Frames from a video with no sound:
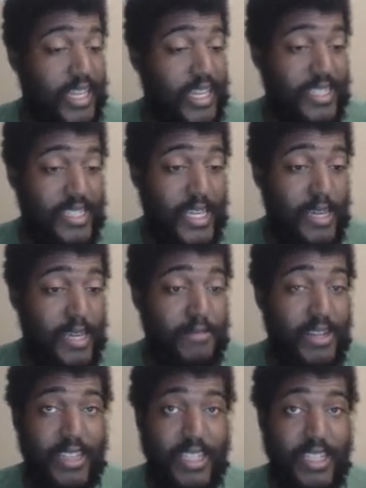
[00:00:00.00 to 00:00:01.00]
things
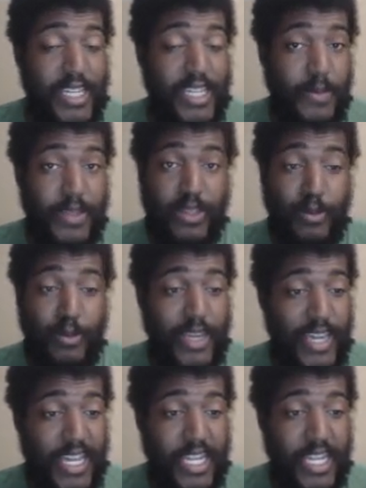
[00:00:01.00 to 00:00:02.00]
imminently coming
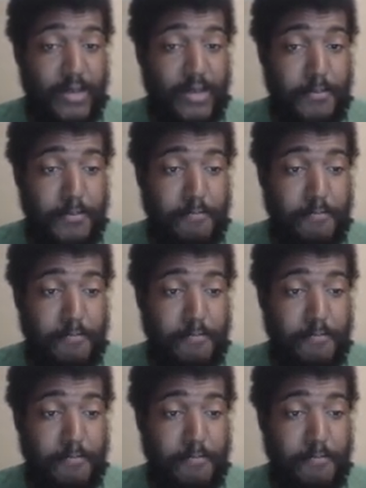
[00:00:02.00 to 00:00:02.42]
to a head.